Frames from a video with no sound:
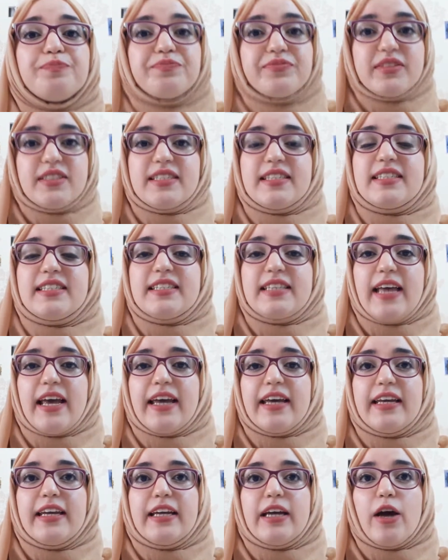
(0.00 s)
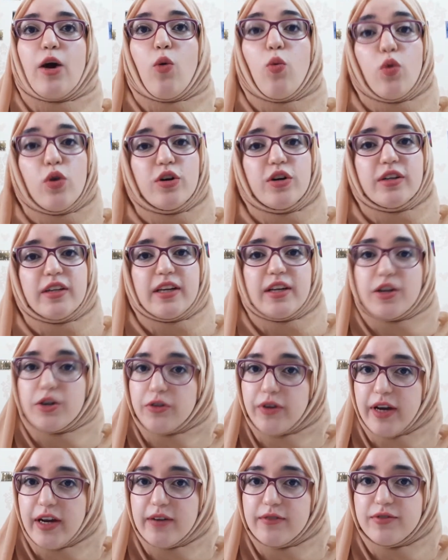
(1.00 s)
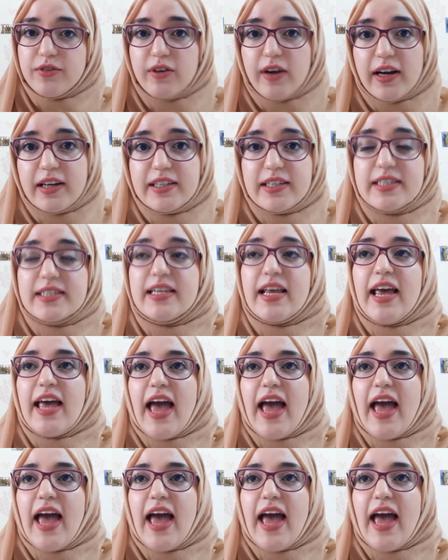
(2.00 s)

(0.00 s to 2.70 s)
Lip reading: say a word in Korean for us,